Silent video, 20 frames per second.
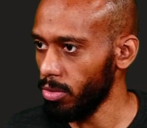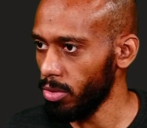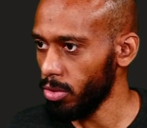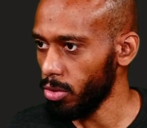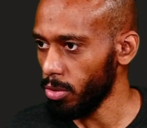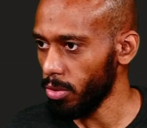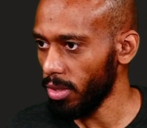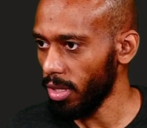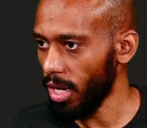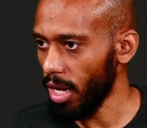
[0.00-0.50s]

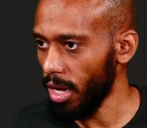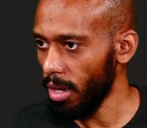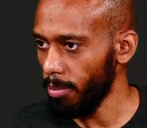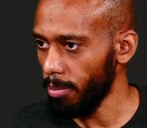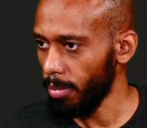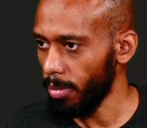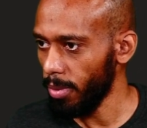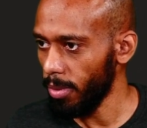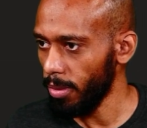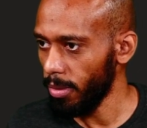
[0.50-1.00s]
show the app
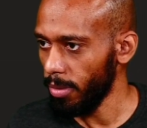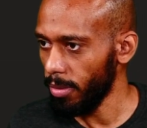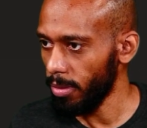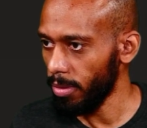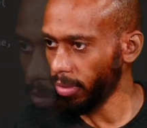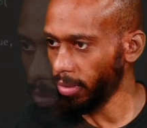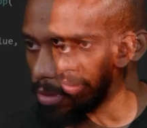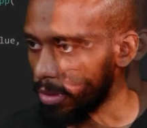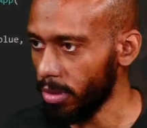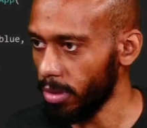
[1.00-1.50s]

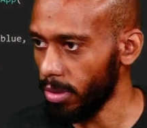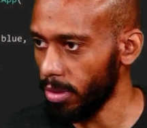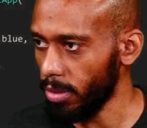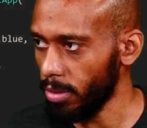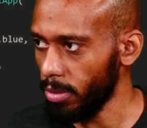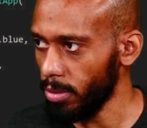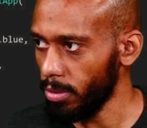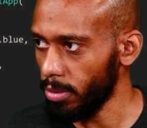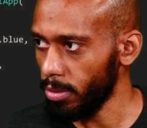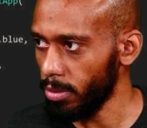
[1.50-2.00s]

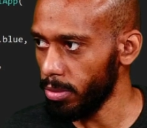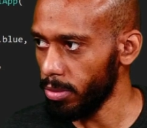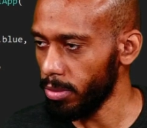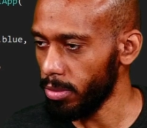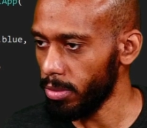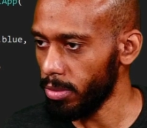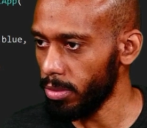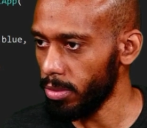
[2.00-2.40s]
code,